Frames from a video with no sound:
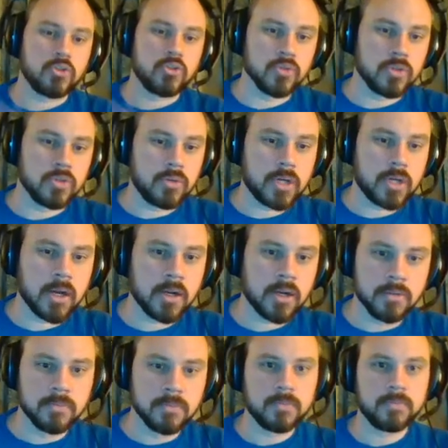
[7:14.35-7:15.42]
drew a new
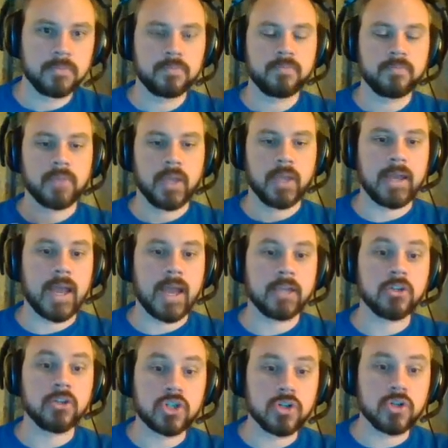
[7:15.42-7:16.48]
card, and I
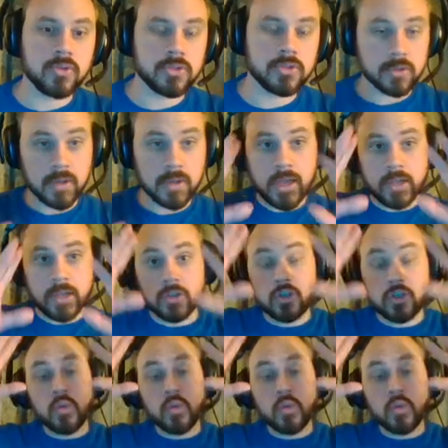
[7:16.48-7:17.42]
can choose to do